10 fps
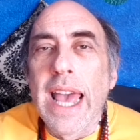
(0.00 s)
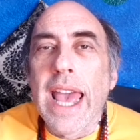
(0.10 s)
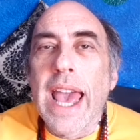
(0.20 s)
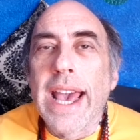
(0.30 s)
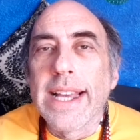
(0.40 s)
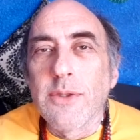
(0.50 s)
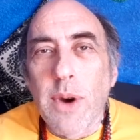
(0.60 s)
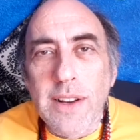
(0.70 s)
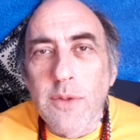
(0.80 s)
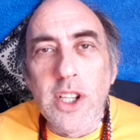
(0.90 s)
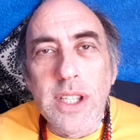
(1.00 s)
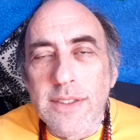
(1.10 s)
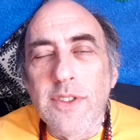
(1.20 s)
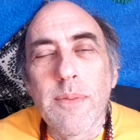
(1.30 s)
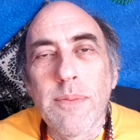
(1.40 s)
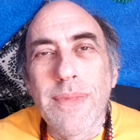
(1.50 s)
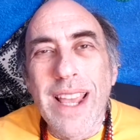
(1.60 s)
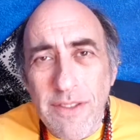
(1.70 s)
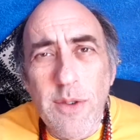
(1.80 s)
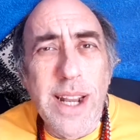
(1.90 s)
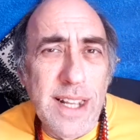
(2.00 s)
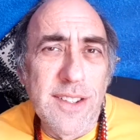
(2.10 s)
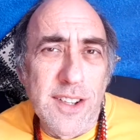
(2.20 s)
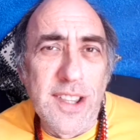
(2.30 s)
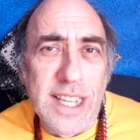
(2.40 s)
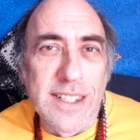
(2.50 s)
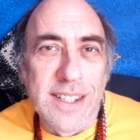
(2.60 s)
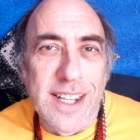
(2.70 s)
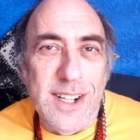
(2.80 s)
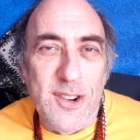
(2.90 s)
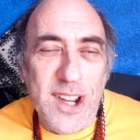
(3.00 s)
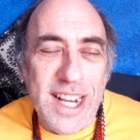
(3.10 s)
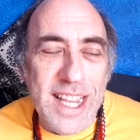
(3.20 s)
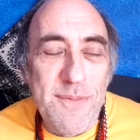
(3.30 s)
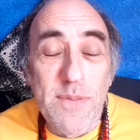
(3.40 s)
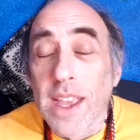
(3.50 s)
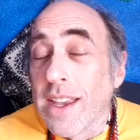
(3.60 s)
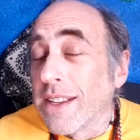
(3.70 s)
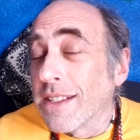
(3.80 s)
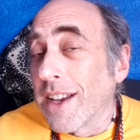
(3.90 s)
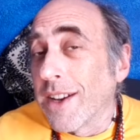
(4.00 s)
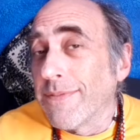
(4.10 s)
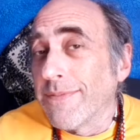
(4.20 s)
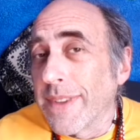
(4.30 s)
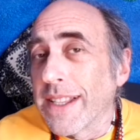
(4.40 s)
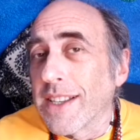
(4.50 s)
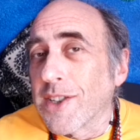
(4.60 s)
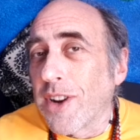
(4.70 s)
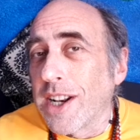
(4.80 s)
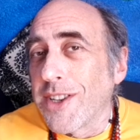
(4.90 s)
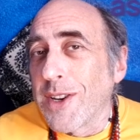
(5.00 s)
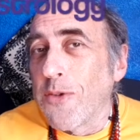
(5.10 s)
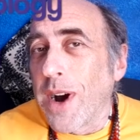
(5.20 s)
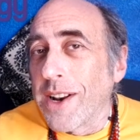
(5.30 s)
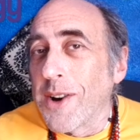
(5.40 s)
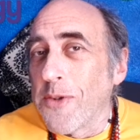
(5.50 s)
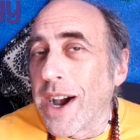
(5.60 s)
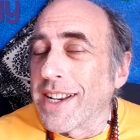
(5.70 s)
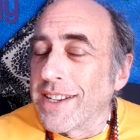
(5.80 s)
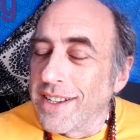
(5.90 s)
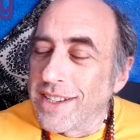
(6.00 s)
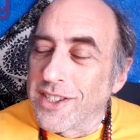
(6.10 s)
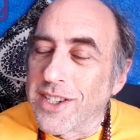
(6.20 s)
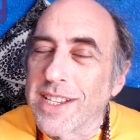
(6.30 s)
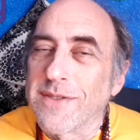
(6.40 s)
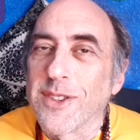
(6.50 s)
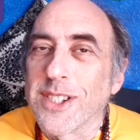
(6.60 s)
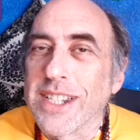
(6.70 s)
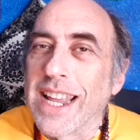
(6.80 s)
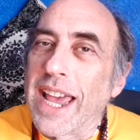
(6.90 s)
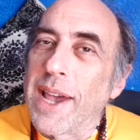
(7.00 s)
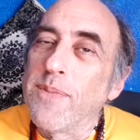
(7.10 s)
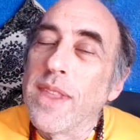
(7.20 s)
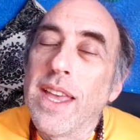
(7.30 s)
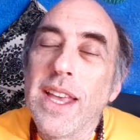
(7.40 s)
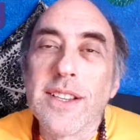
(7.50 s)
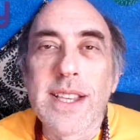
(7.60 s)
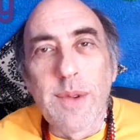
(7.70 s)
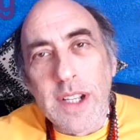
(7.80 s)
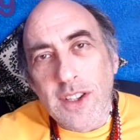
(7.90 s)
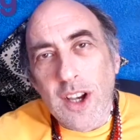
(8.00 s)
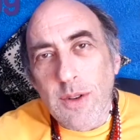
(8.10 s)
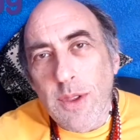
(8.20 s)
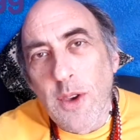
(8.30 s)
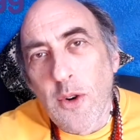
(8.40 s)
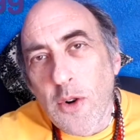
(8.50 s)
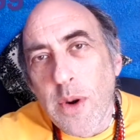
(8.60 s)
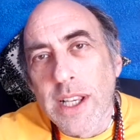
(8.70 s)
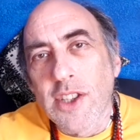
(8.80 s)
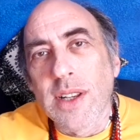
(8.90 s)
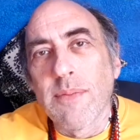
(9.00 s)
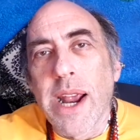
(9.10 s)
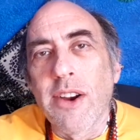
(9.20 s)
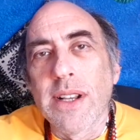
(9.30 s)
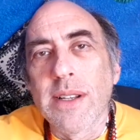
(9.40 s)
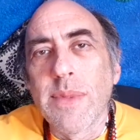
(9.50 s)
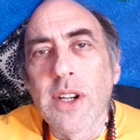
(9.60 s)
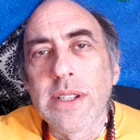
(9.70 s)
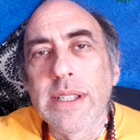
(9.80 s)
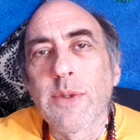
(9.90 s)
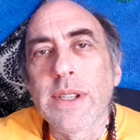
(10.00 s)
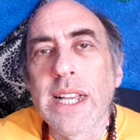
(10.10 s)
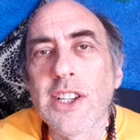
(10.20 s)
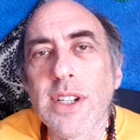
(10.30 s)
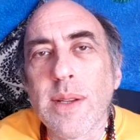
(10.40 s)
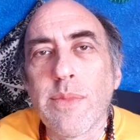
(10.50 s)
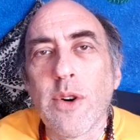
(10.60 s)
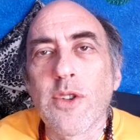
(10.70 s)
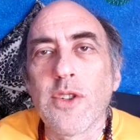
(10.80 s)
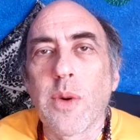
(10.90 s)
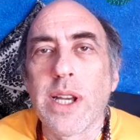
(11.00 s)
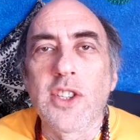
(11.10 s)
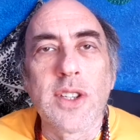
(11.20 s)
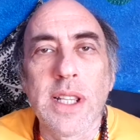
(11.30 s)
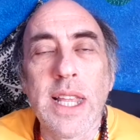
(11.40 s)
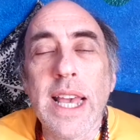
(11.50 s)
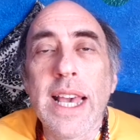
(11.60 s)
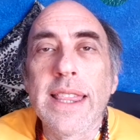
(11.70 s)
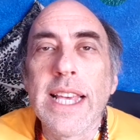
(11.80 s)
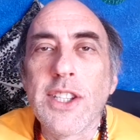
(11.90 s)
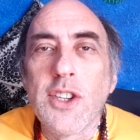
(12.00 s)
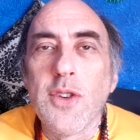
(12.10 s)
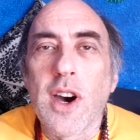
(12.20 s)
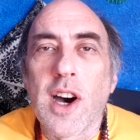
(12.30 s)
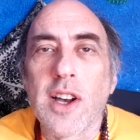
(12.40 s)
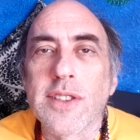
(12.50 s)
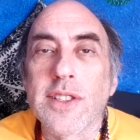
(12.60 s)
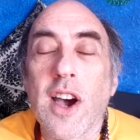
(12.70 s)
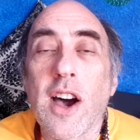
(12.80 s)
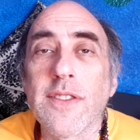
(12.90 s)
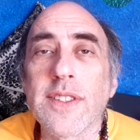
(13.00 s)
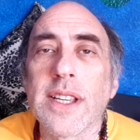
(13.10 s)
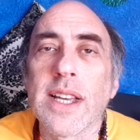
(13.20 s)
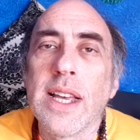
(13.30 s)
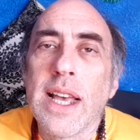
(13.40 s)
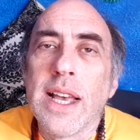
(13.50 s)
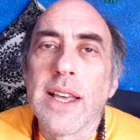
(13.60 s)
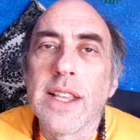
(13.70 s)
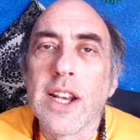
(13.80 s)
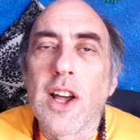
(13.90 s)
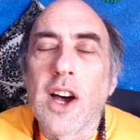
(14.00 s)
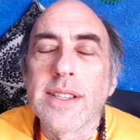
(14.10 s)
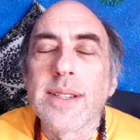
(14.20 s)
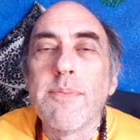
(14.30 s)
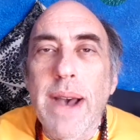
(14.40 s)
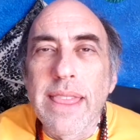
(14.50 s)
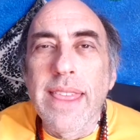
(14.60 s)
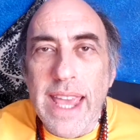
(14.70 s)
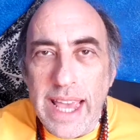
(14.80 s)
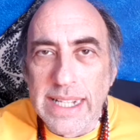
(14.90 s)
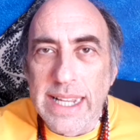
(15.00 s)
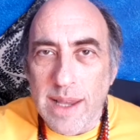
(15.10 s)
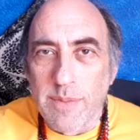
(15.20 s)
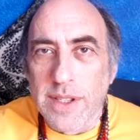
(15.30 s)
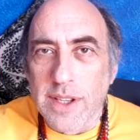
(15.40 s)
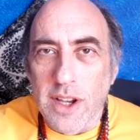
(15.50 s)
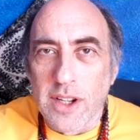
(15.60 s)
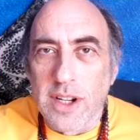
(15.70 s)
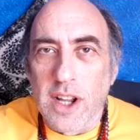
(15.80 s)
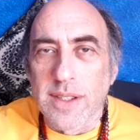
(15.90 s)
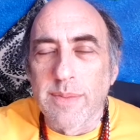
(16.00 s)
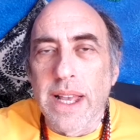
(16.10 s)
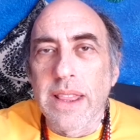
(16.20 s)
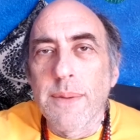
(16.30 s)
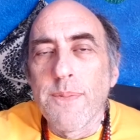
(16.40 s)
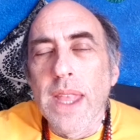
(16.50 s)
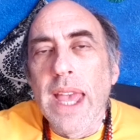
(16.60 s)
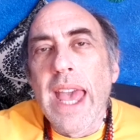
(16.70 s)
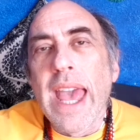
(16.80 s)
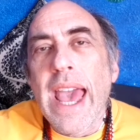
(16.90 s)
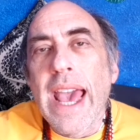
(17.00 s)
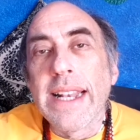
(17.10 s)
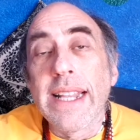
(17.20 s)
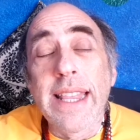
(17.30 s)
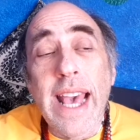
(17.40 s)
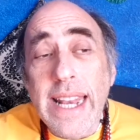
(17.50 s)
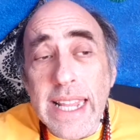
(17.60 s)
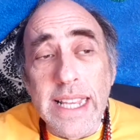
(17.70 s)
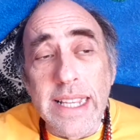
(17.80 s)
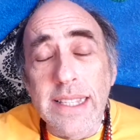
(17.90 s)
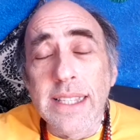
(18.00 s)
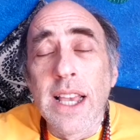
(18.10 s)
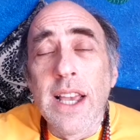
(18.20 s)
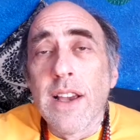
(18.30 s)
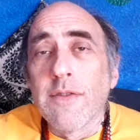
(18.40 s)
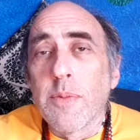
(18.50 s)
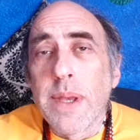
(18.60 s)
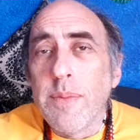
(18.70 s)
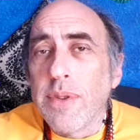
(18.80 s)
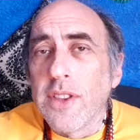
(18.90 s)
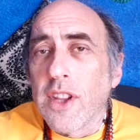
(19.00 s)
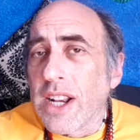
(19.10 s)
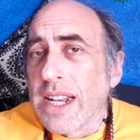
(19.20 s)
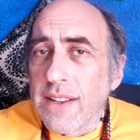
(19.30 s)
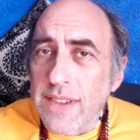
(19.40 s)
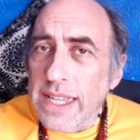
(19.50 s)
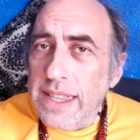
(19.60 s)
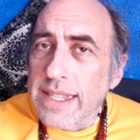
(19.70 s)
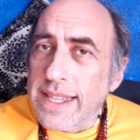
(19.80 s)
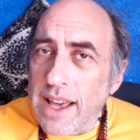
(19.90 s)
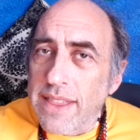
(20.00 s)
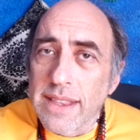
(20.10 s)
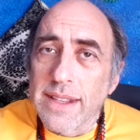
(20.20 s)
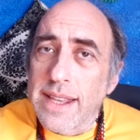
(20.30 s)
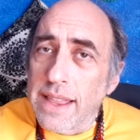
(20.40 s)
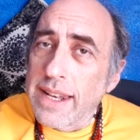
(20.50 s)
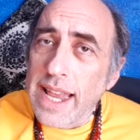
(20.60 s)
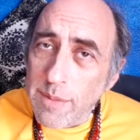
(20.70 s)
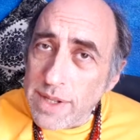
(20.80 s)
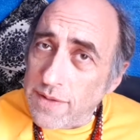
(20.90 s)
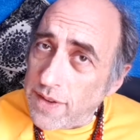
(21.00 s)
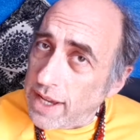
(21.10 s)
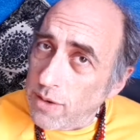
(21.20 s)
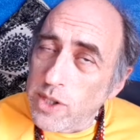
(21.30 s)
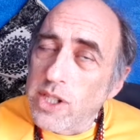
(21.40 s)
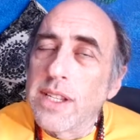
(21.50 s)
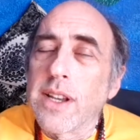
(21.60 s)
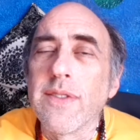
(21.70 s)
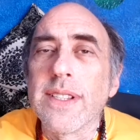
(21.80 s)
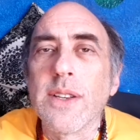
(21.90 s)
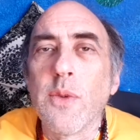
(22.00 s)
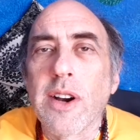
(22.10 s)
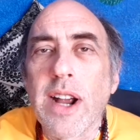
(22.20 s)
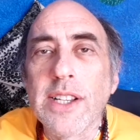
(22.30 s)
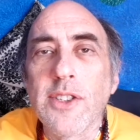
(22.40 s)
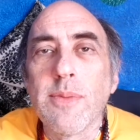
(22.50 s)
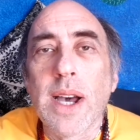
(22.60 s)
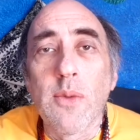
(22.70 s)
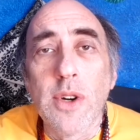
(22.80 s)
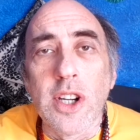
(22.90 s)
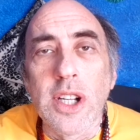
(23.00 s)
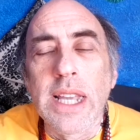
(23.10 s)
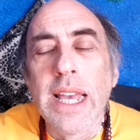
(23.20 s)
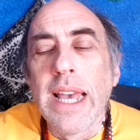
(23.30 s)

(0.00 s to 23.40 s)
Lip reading: and one of which is from everyone else on the internet, really. So it's Astrology 101 just for today. So I'm going to start with your question, Marilyn, because it was such an important question that you asked after the last month ahead episode last month. And that is, for people not living in the southern hemisphere, which is obviously where I do my work,